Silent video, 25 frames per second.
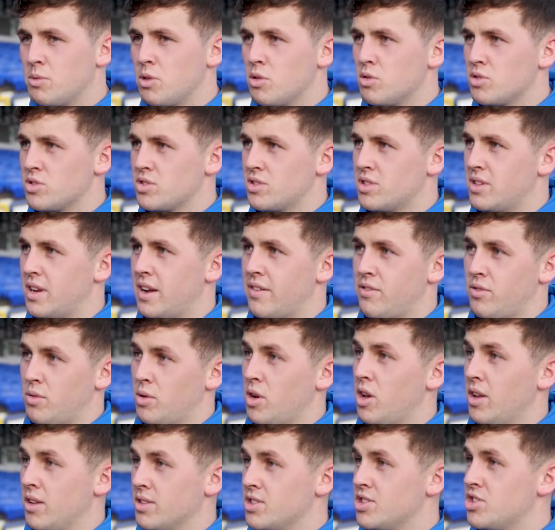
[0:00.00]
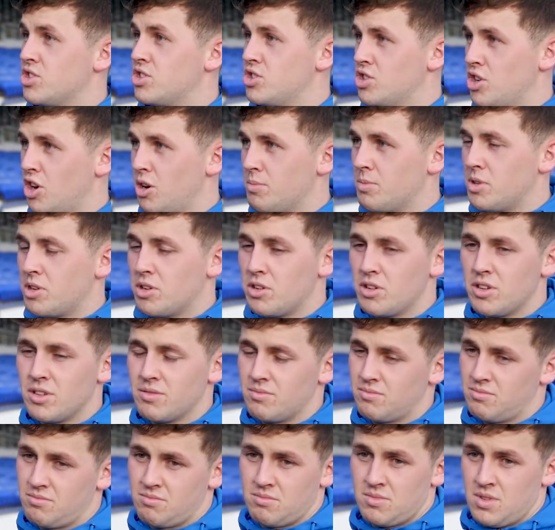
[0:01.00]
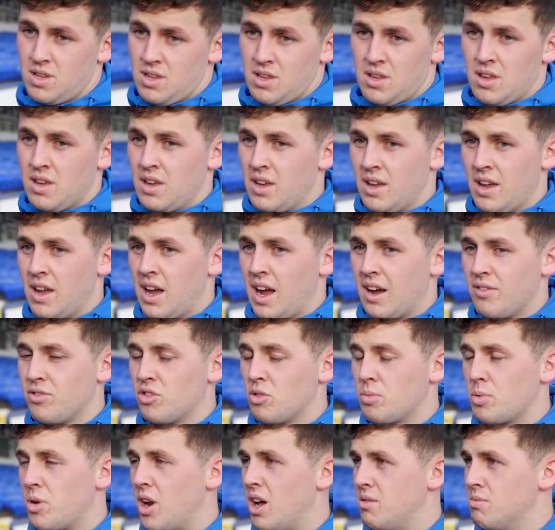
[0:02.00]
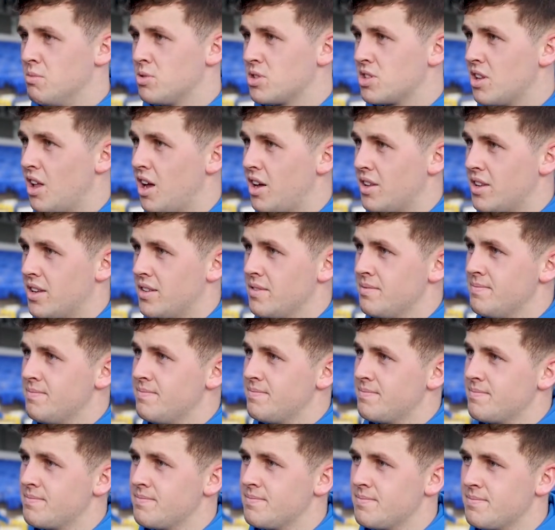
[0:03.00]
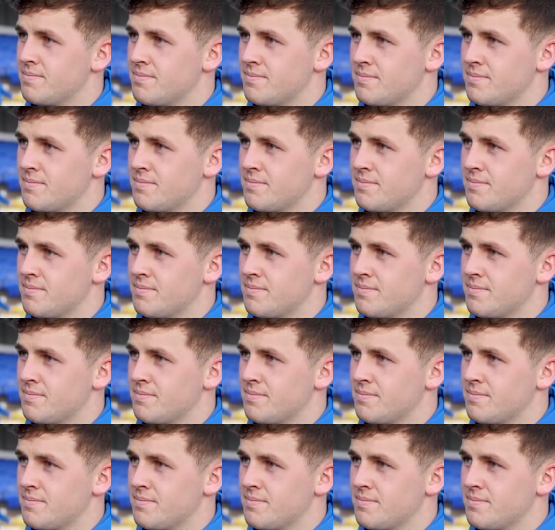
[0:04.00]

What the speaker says: knows everyone else's job to do, and I've no problem slotting in.